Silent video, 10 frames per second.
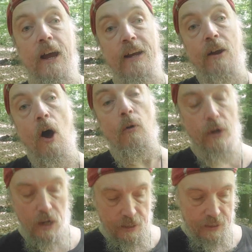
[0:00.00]
in a
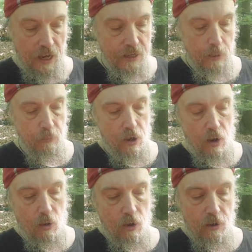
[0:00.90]
hurry like I am
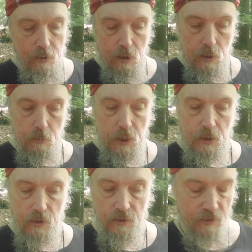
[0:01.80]
now,
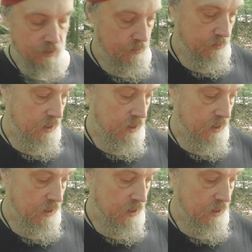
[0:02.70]
because I